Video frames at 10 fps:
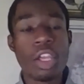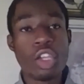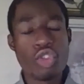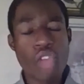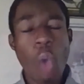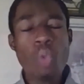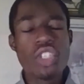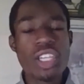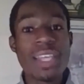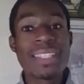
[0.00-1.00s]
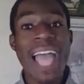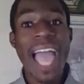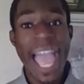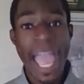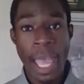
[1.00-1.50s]
Don't just
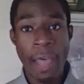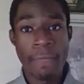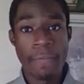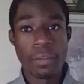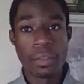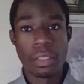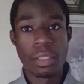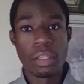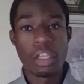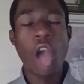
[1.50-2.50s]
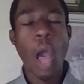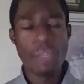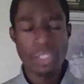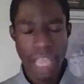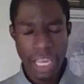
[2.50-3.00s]
have the
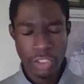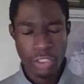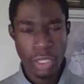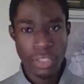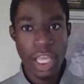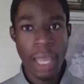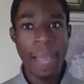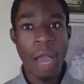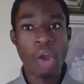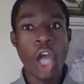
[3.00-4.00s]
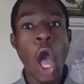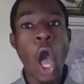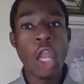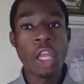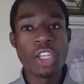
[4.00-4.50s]
conversations about
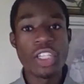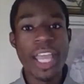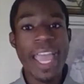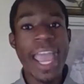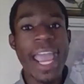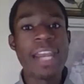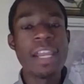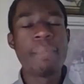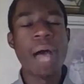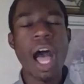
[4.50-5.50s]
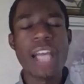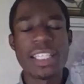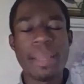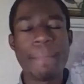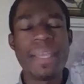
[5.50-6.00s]
college and the
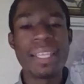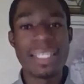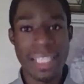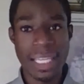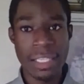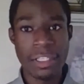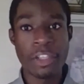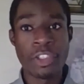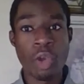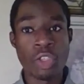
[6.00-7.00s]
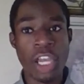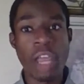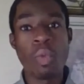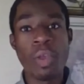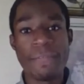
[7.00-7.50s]
possibilities
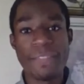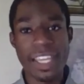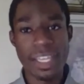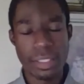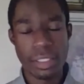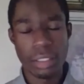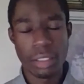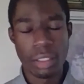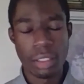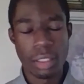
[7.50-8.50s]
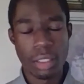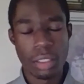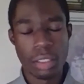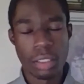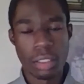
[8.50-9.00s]
associated with it.
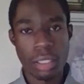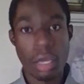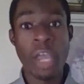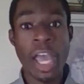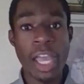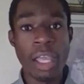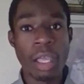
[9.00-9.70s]
Okay?